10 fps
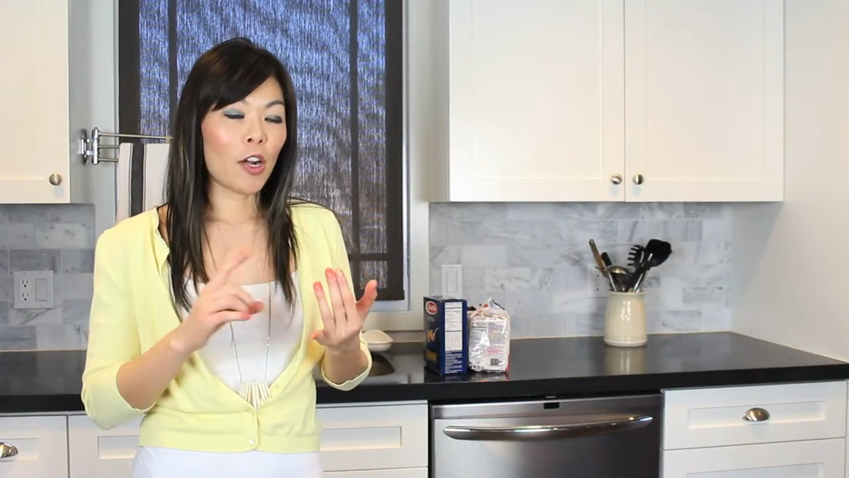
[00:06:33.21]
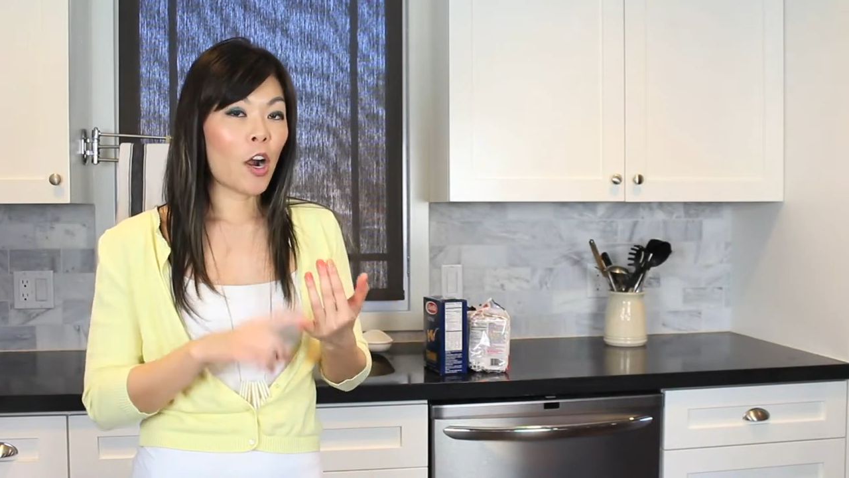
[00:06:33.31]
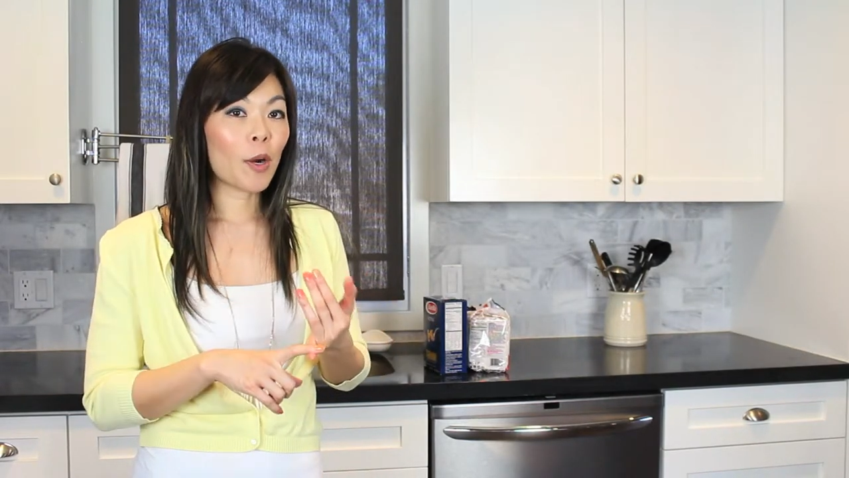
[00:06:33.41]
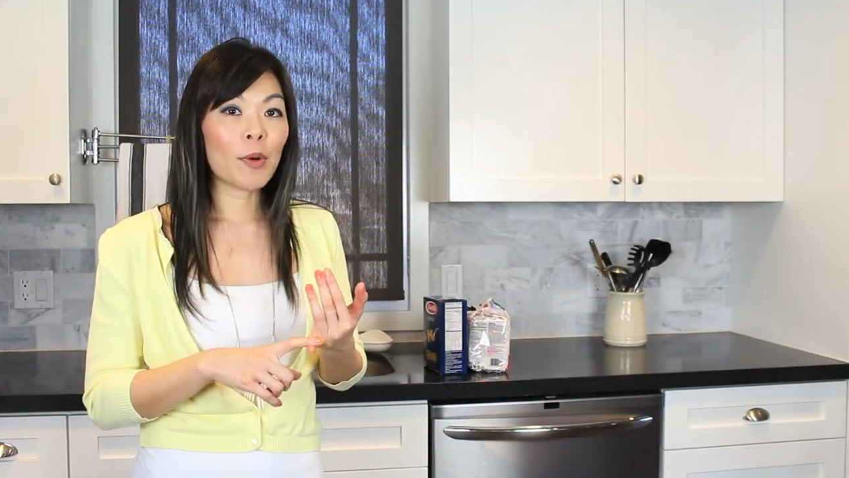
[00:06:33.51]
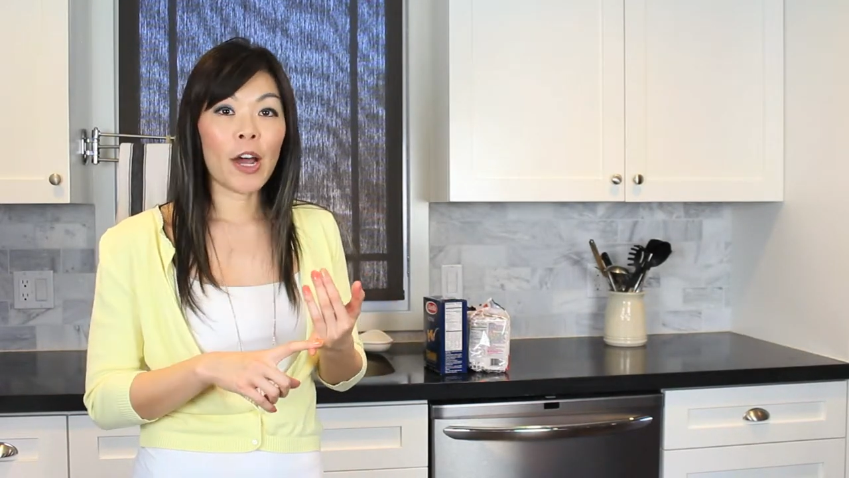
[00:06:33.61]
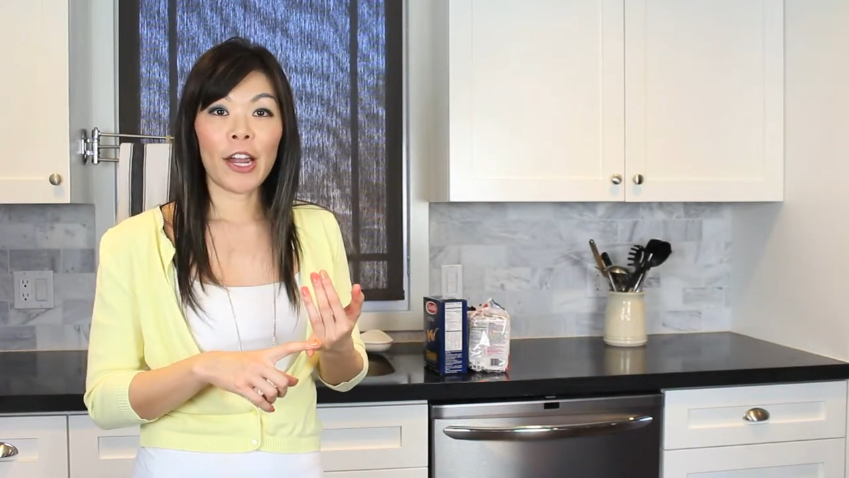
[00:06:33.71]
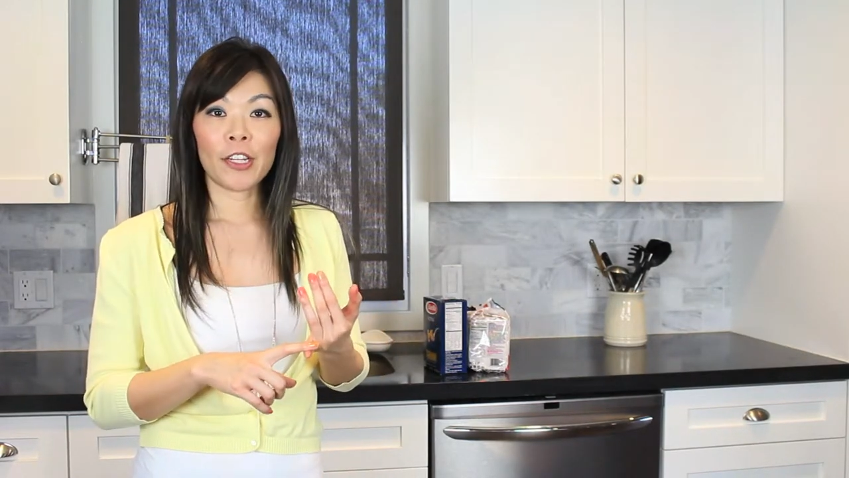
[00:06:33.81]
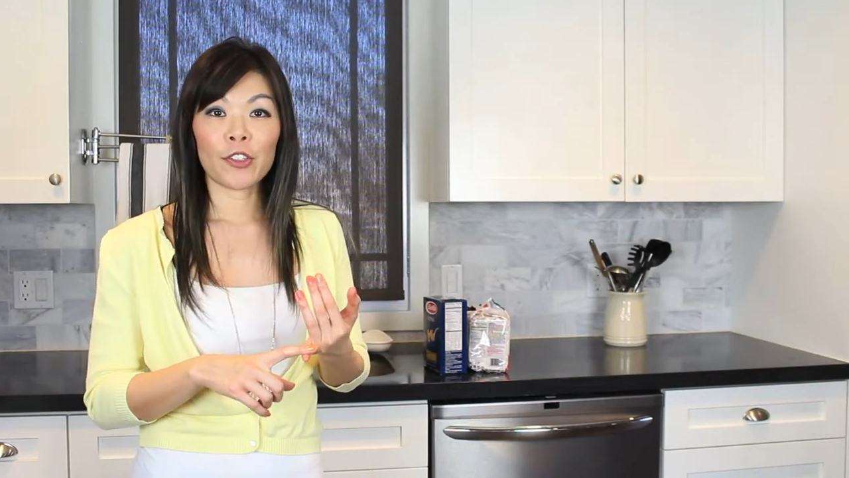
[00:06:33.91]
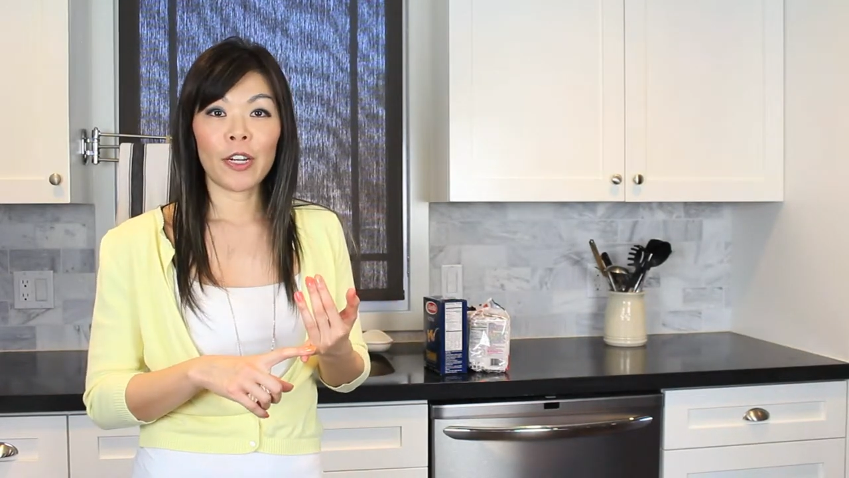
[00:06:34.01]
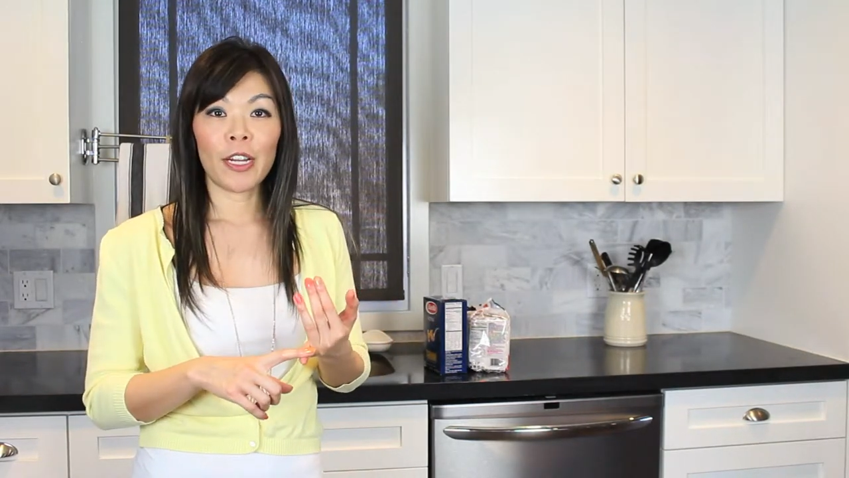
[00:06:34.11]

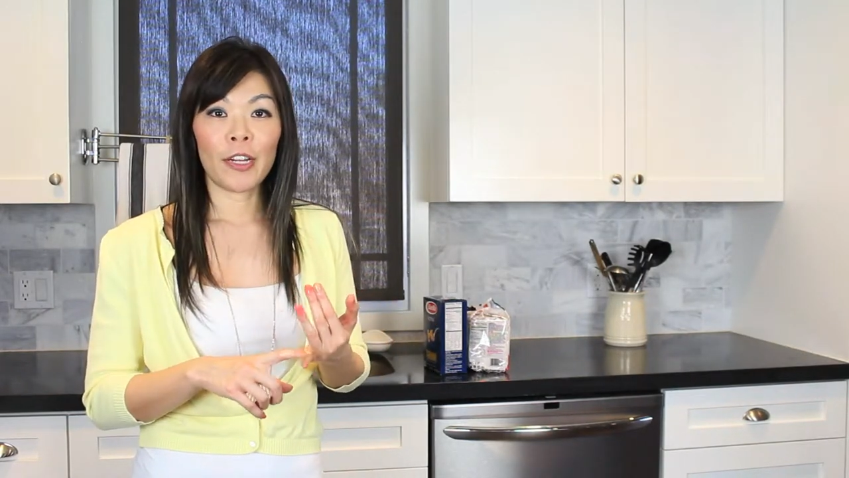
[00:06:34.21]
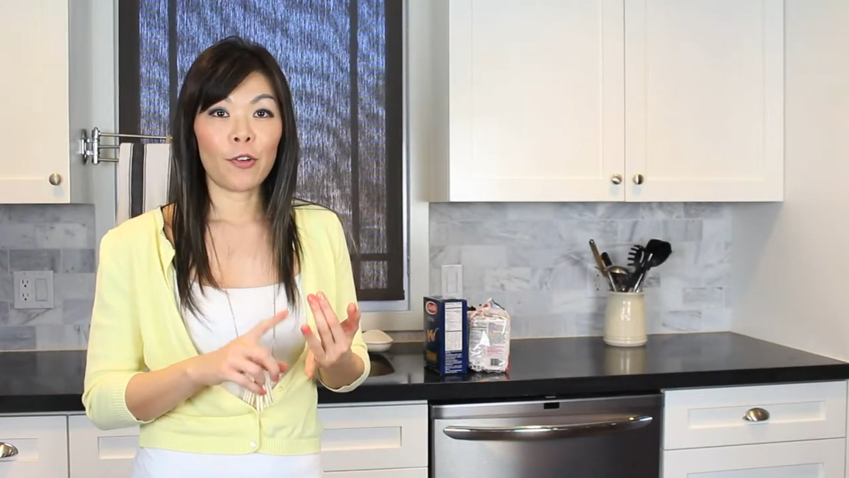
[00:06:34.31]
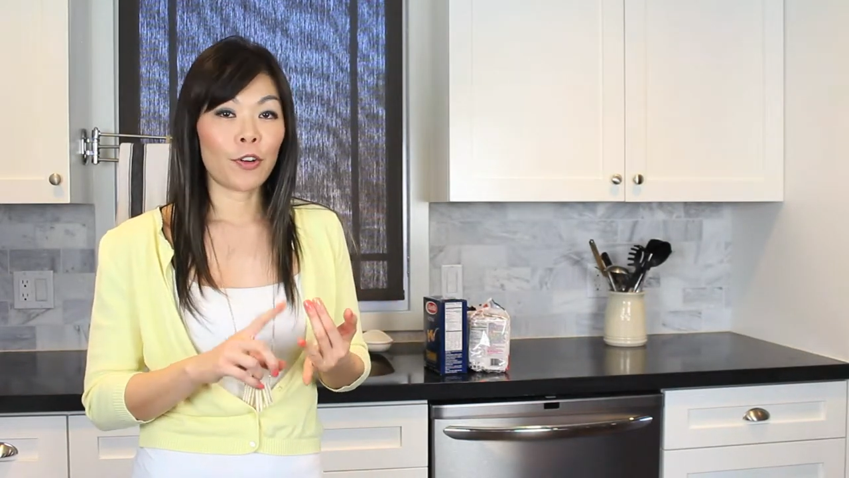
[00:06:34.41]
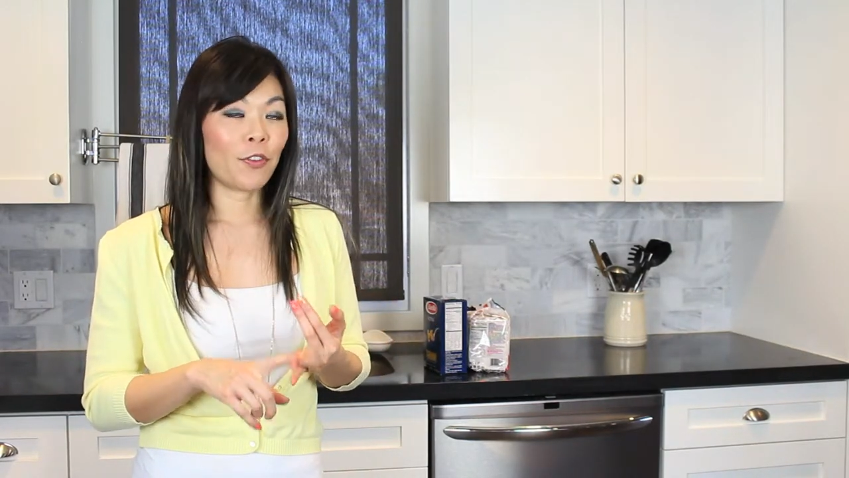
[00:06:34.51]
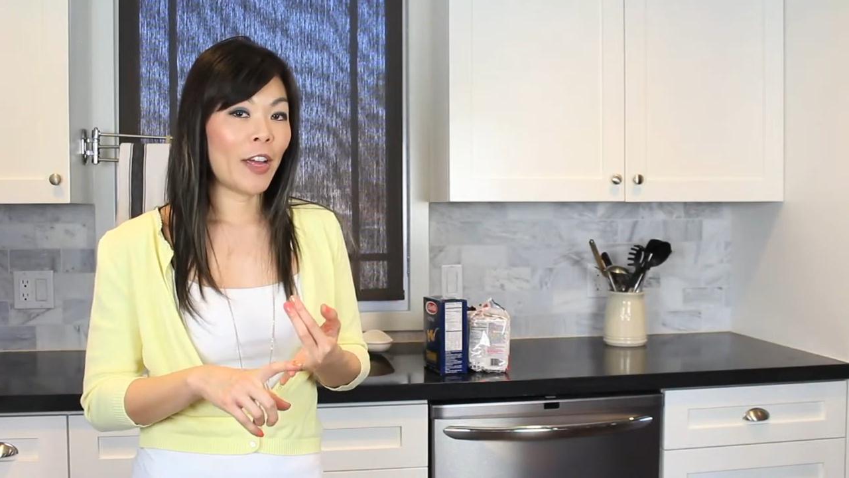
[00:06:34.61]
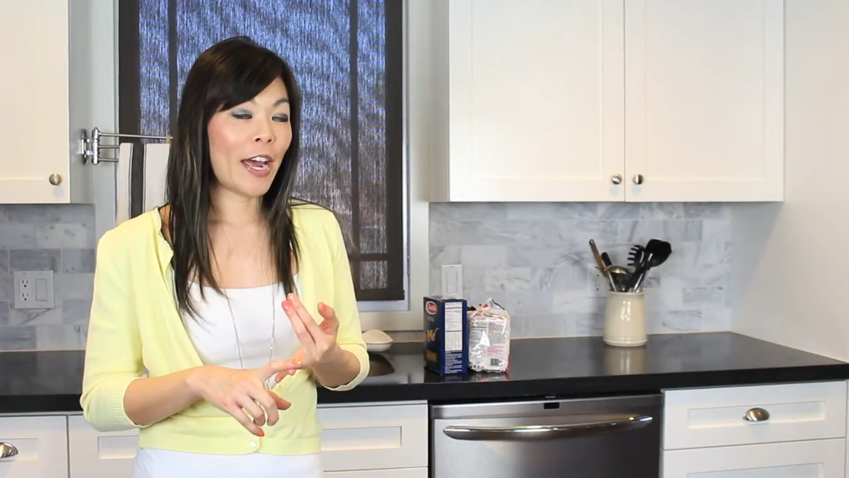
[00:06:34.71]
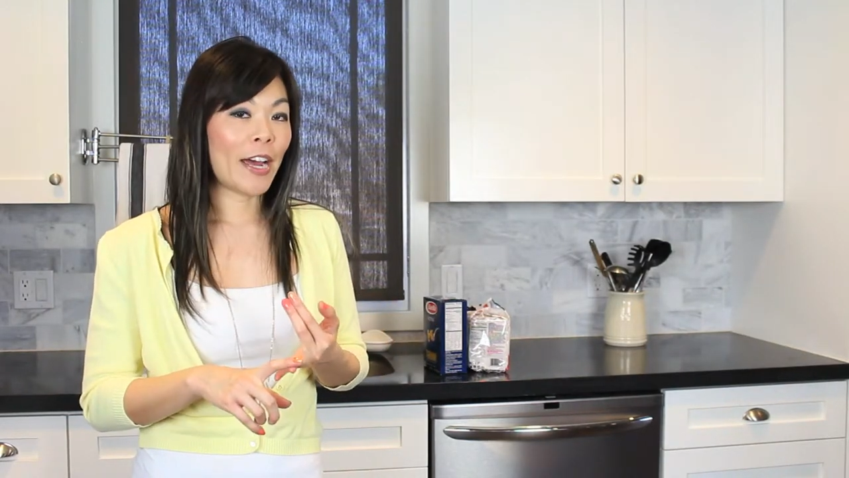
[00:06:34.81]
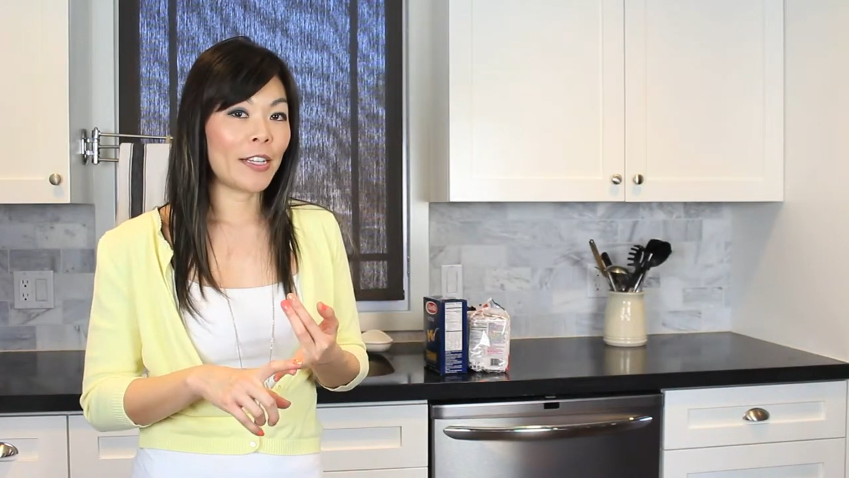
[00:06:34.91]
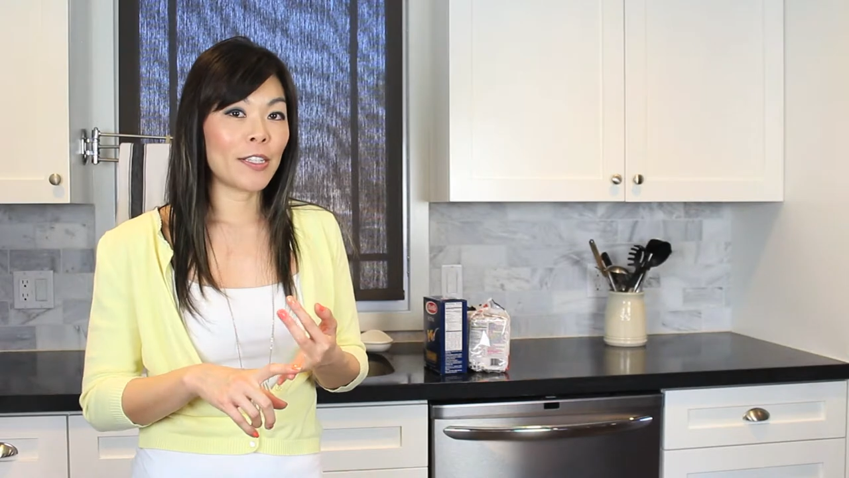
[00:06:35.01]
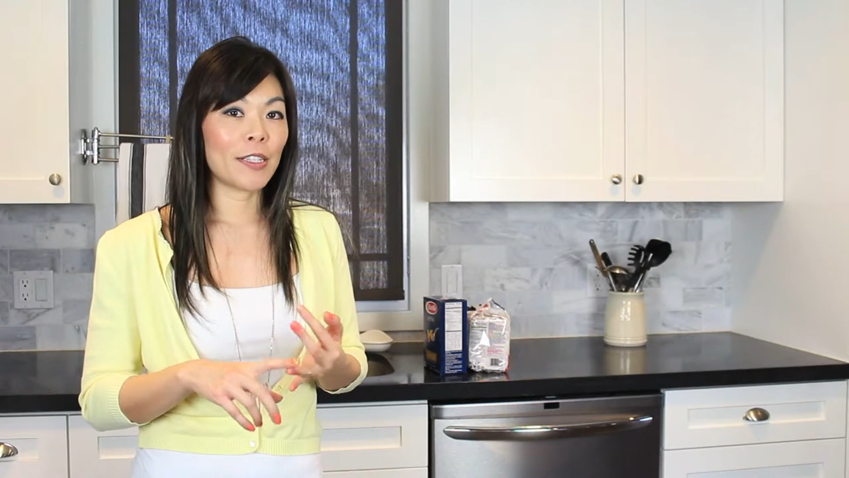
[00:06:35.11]
carbohydrate or
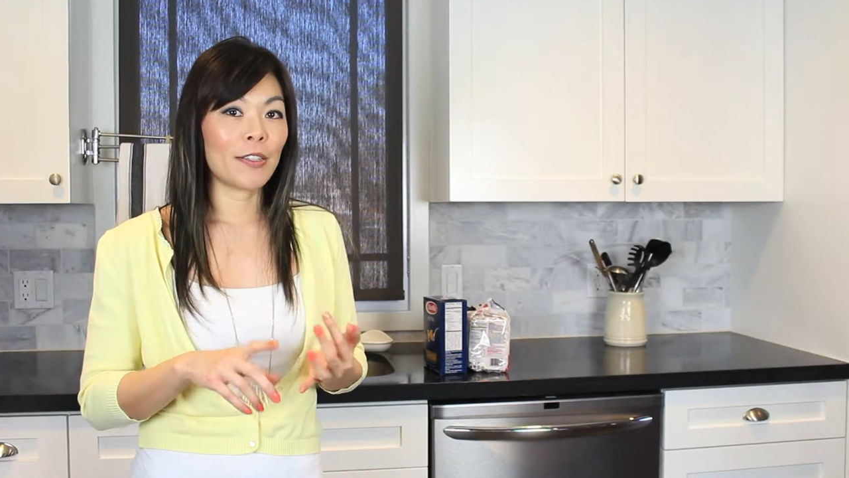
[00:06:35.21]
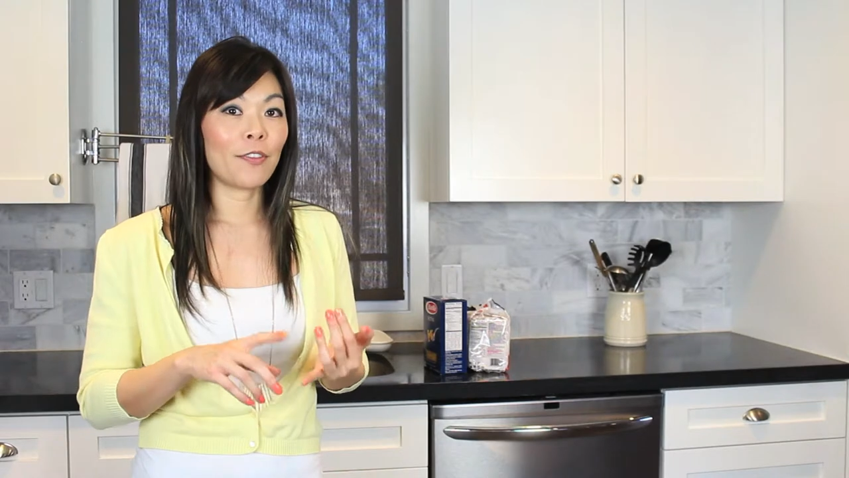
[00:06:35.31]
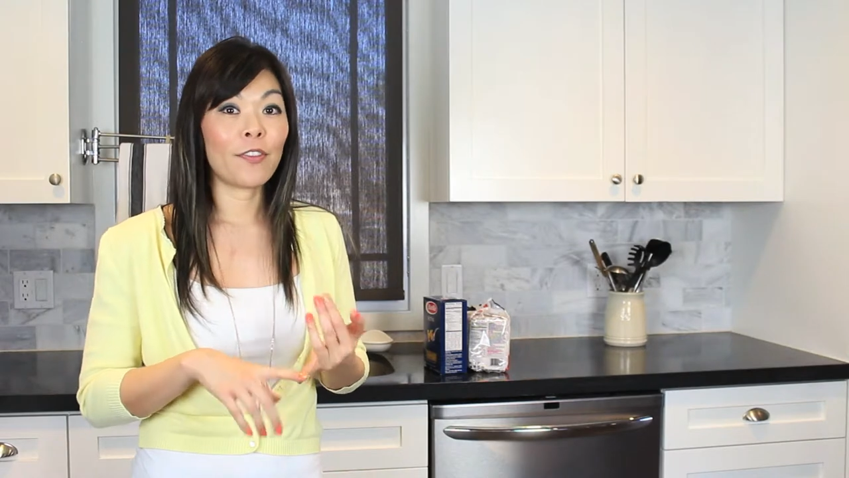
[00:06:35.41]
fats,